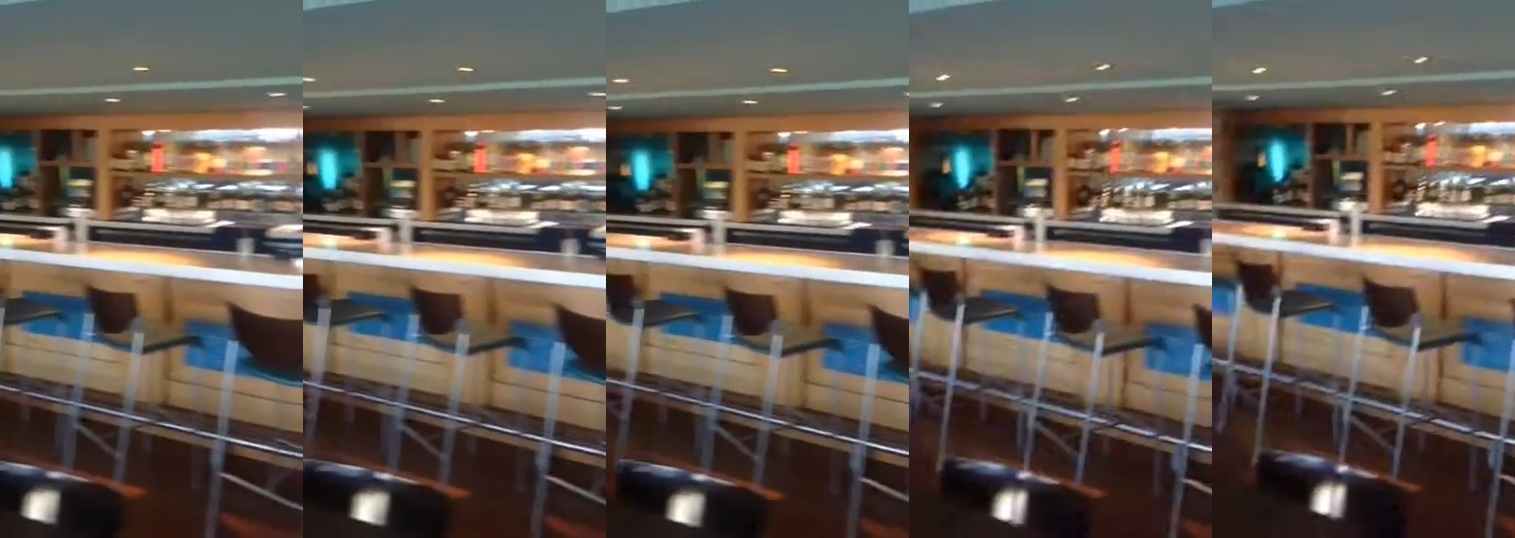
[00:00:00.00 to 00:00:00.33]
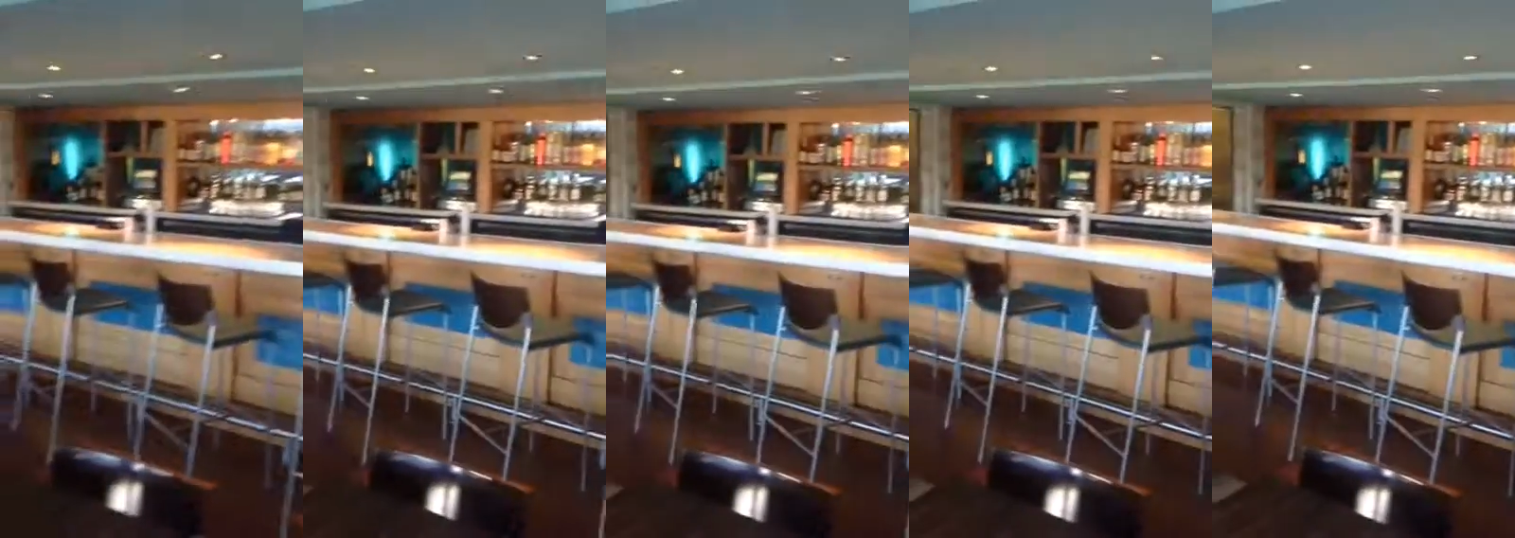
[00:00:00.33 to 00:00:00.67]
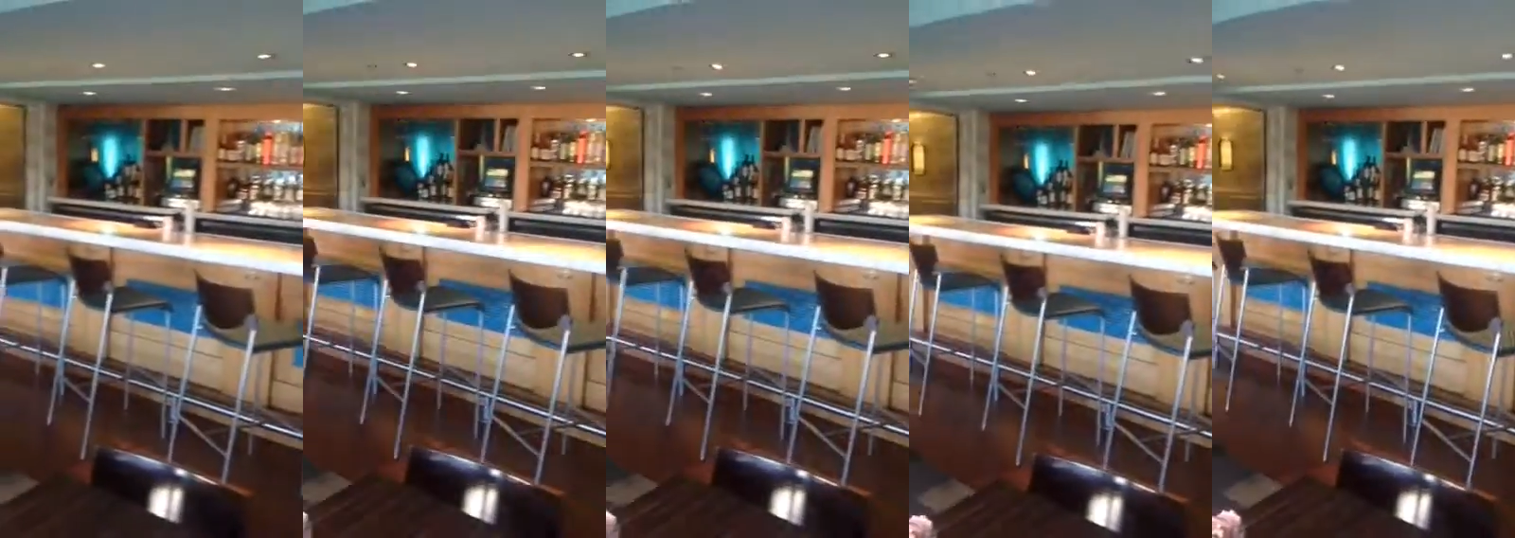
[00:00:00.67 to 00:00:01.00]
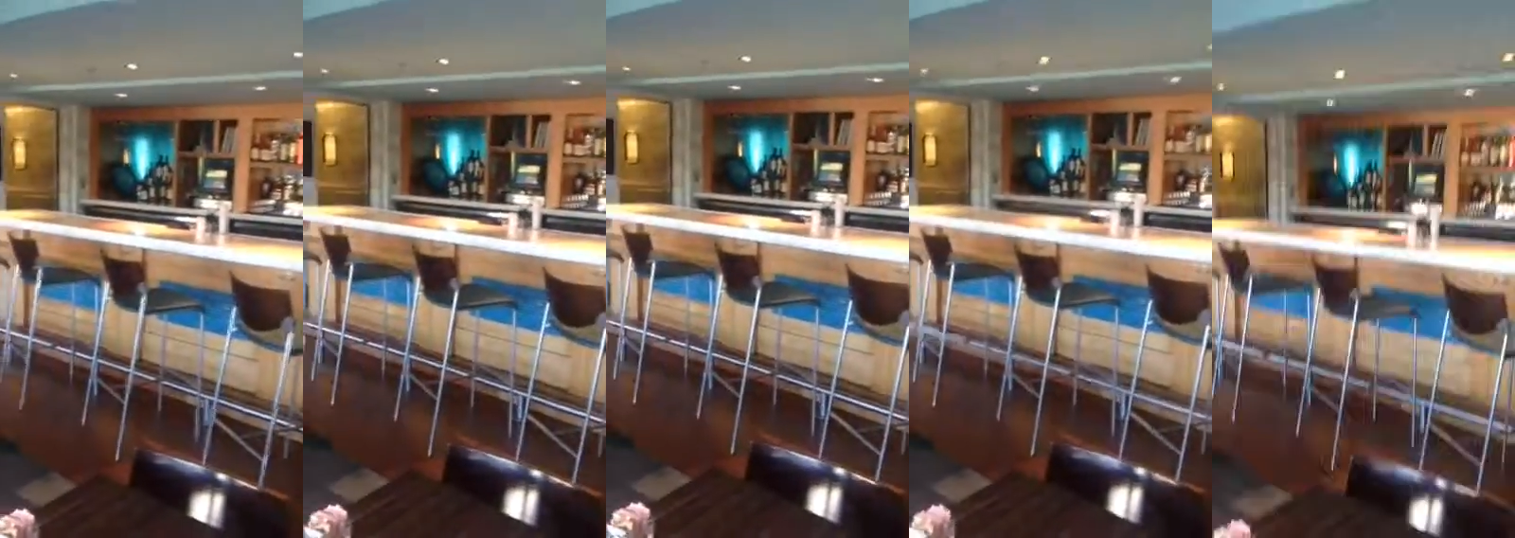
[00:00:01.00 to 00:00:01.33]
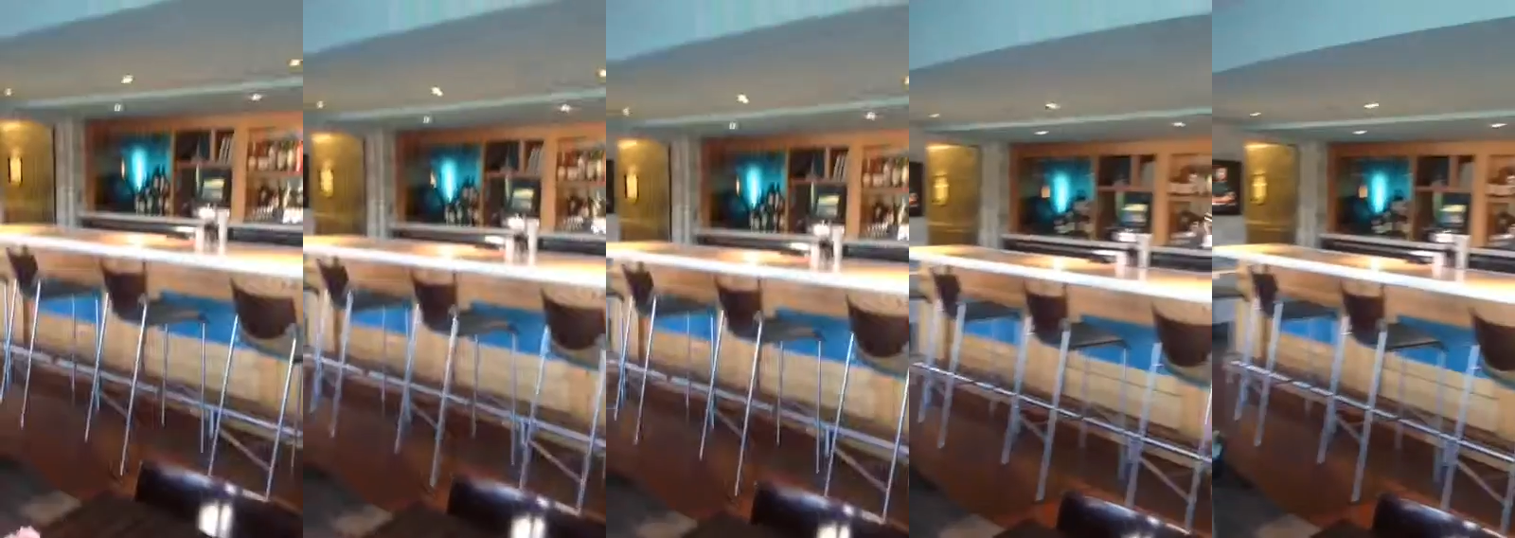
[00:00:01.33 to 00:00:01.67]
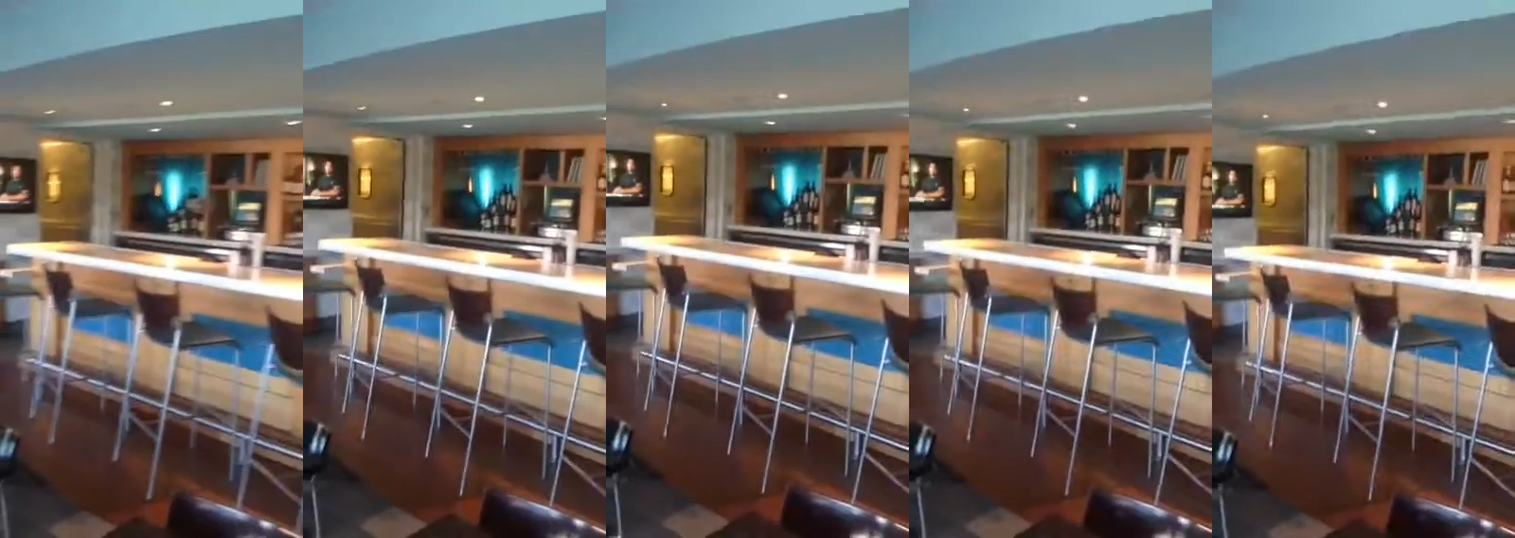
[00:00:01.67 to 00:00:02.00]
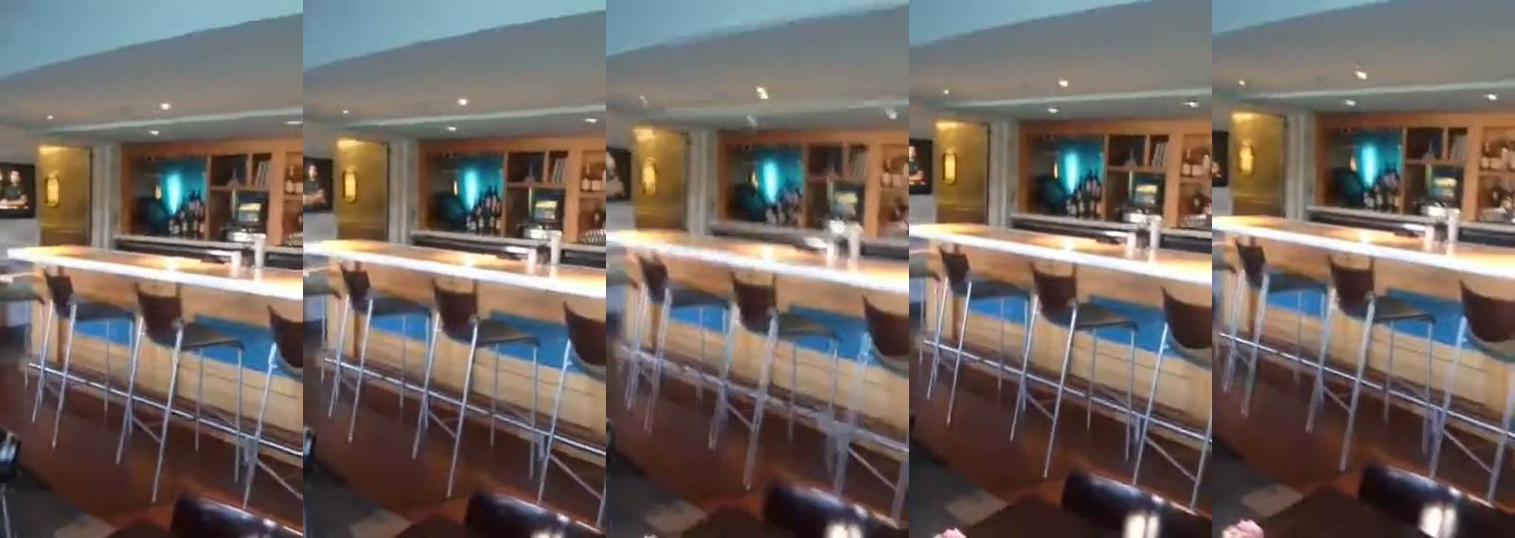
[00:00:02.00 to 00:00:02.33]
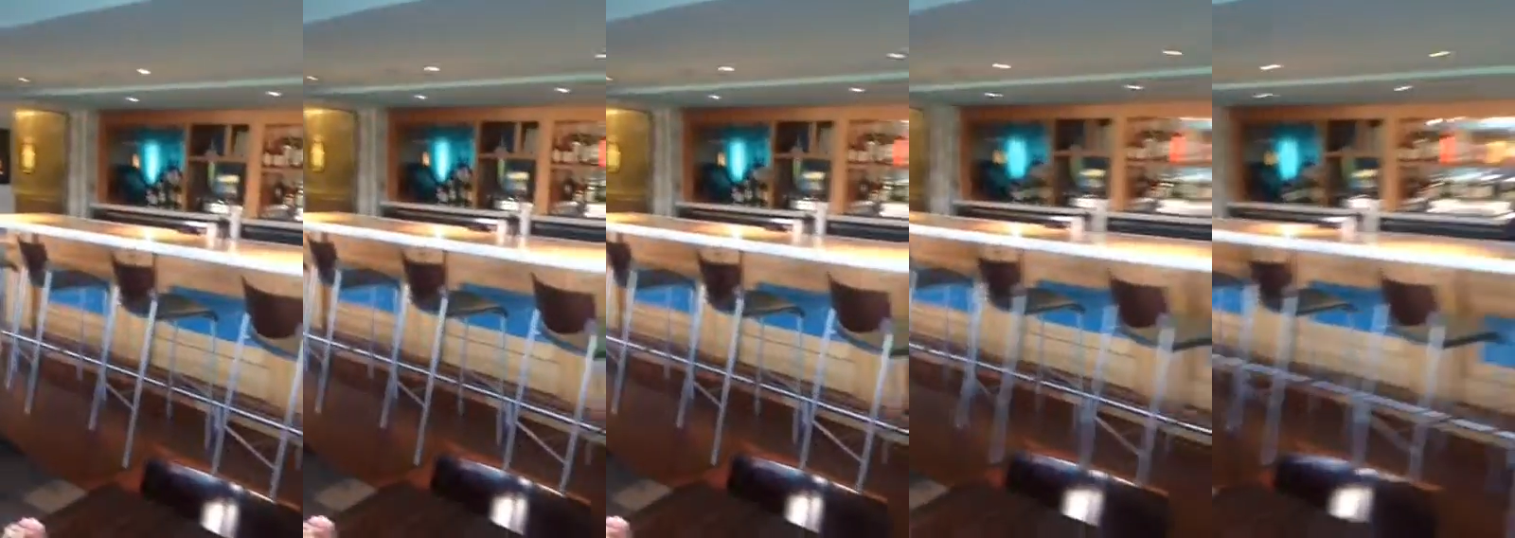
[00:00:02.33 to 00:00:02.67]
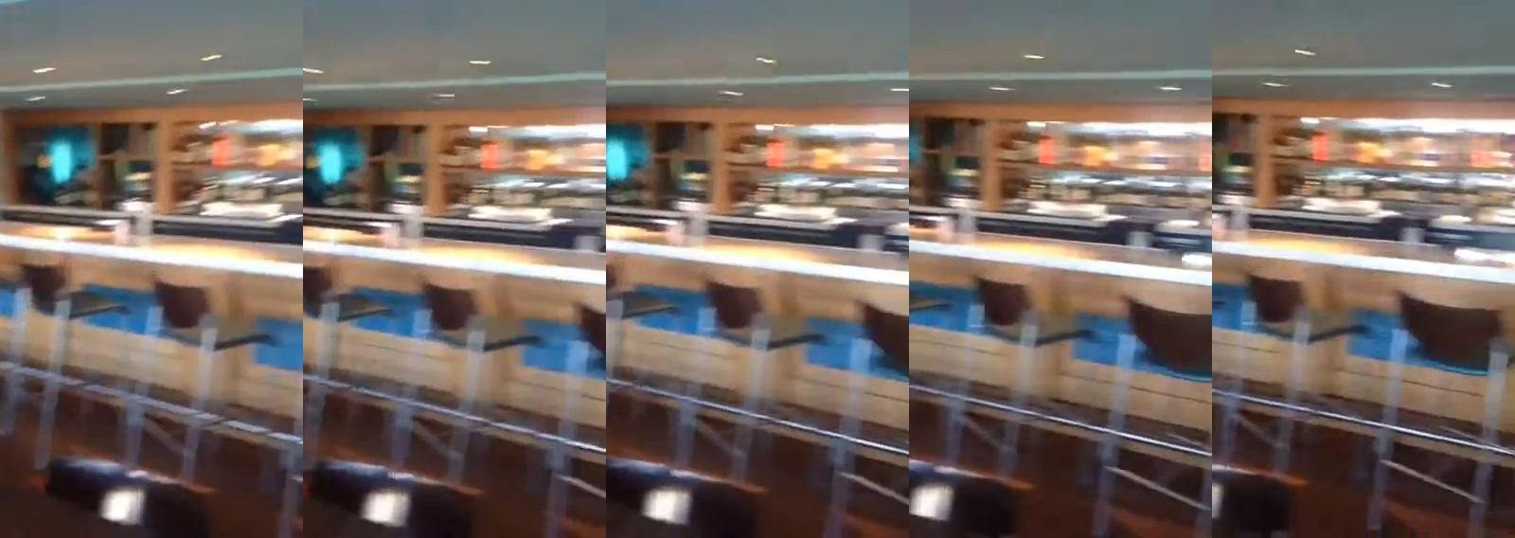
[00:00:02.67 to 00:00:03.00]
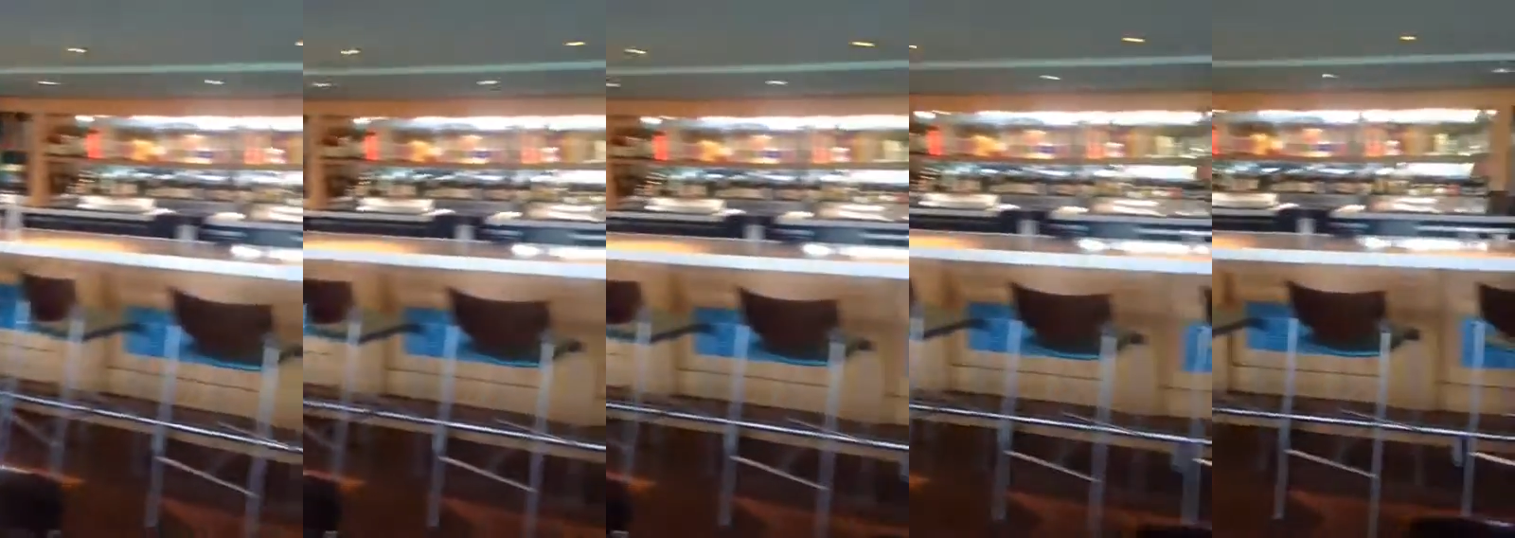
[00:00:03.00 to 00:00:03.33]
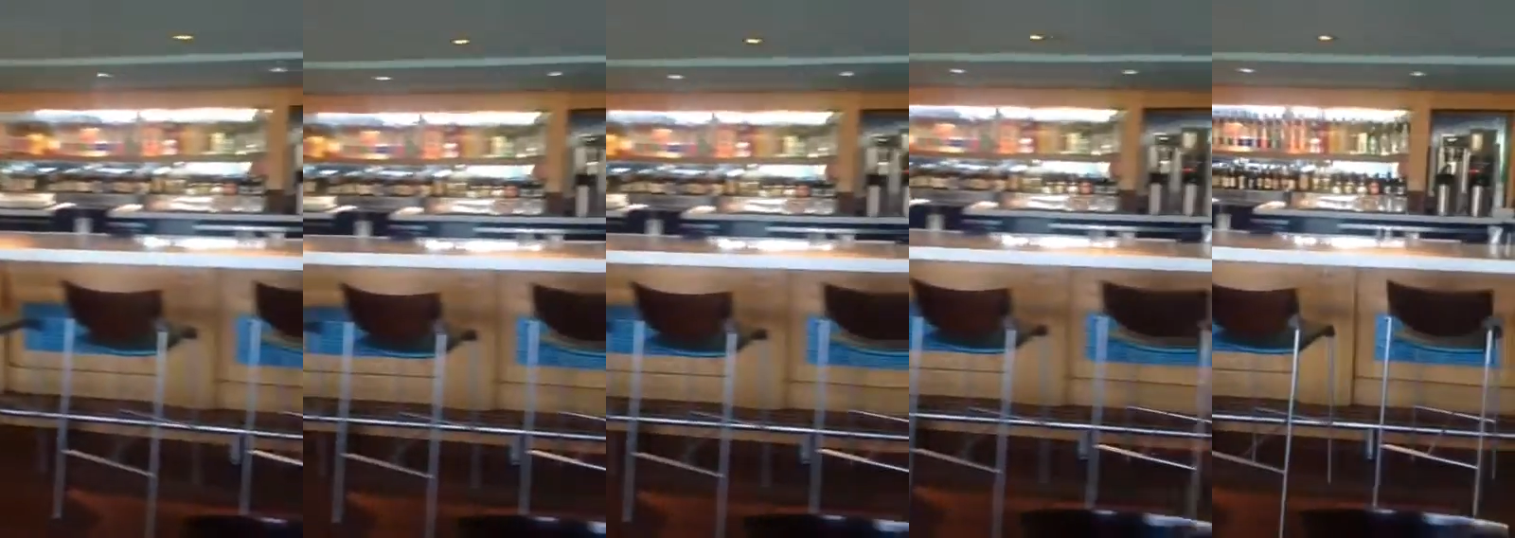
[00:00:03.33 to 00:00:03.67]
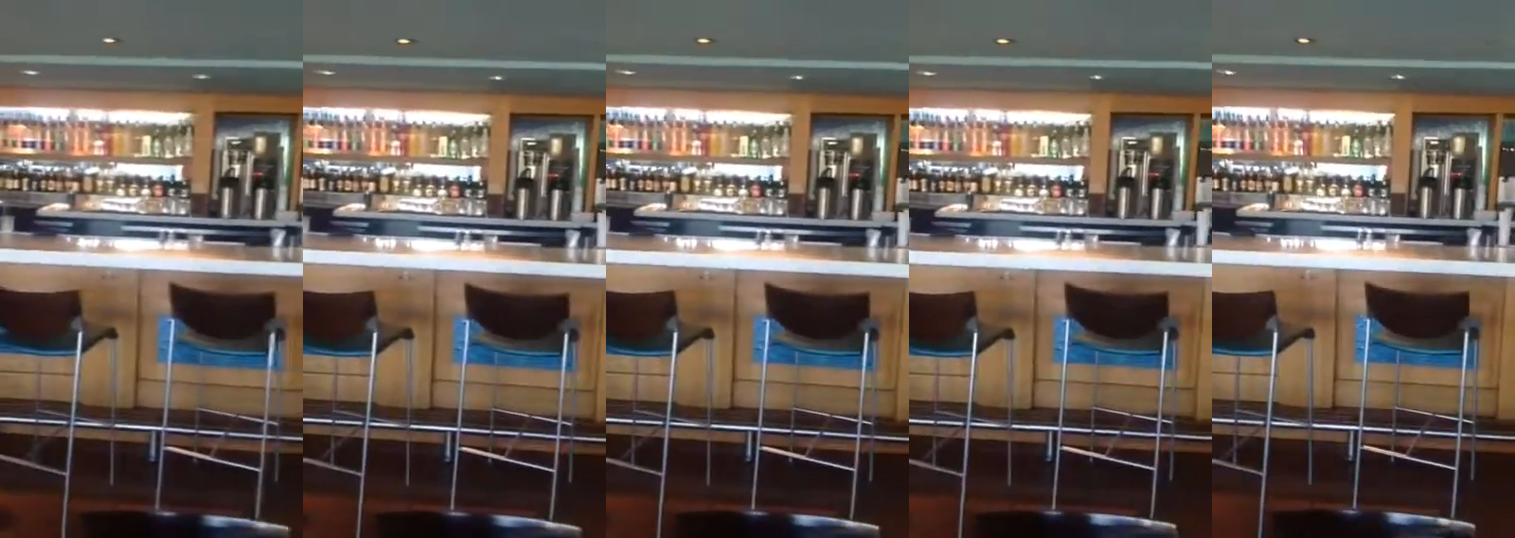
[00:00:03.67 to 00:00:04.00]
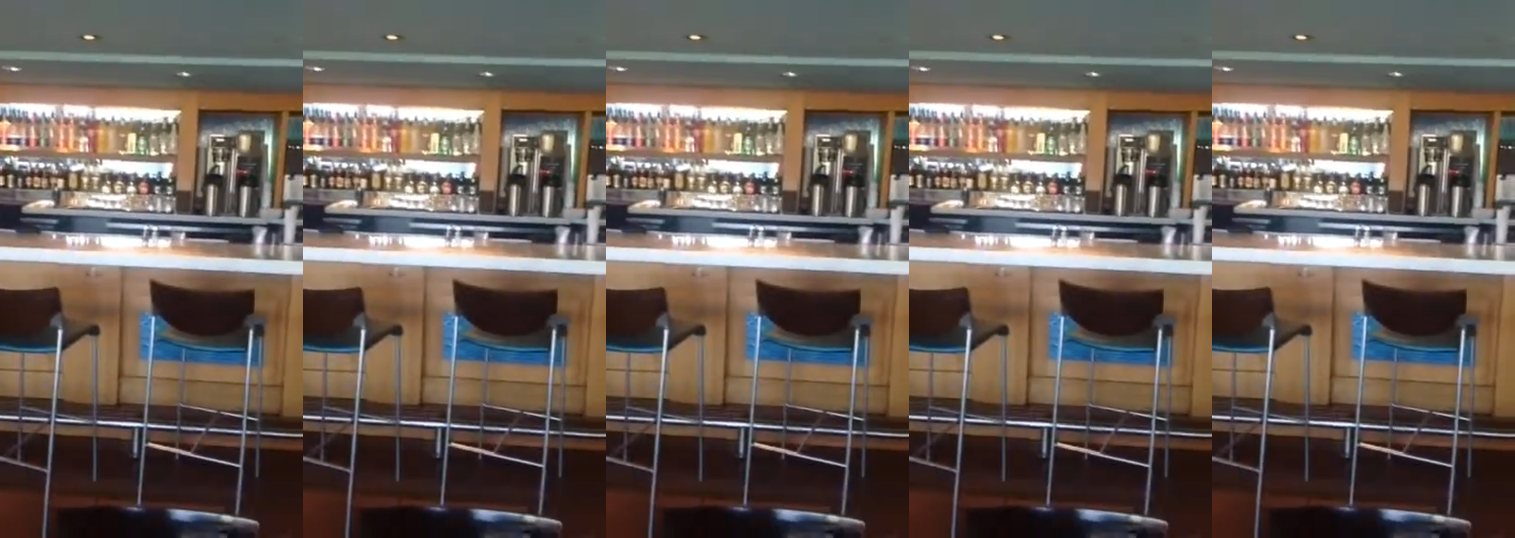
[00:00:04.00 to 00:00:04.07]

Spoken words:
(no speaker visible)